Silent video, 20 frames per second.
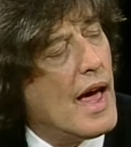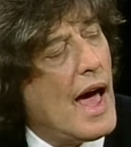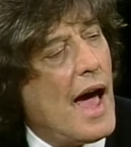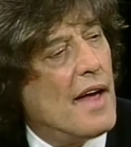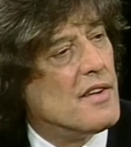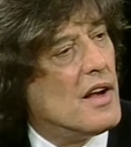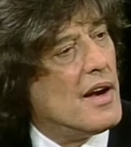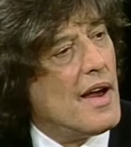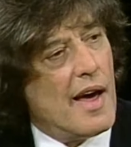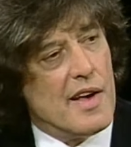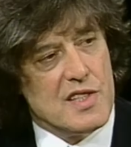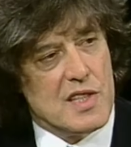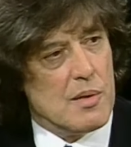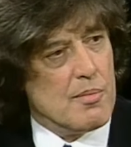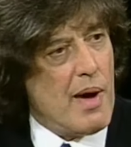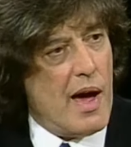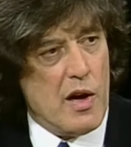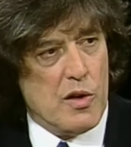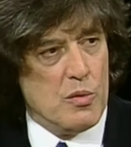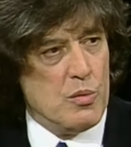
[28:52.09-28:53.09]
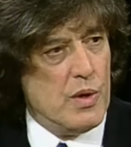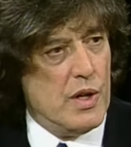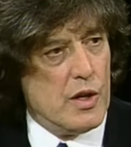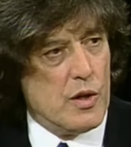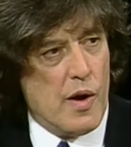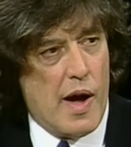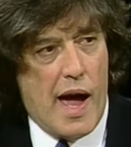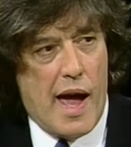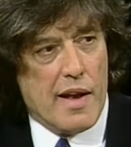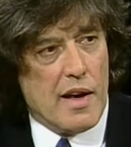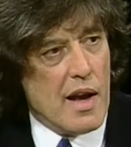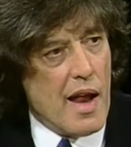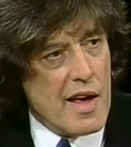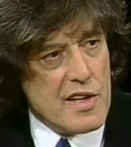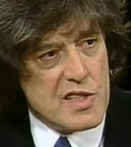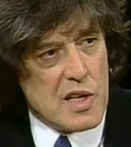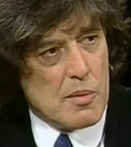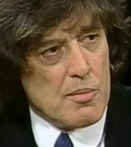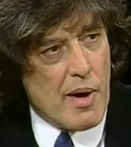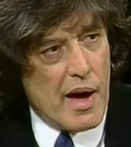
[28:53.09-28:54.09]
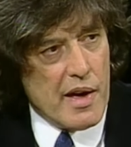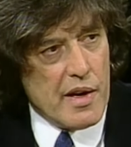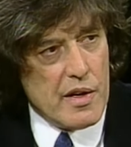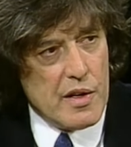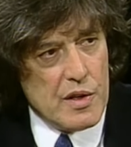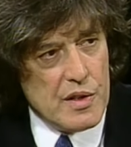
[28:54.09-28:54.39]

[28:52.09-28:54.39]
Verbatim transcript: analyzing my own work, analyzing my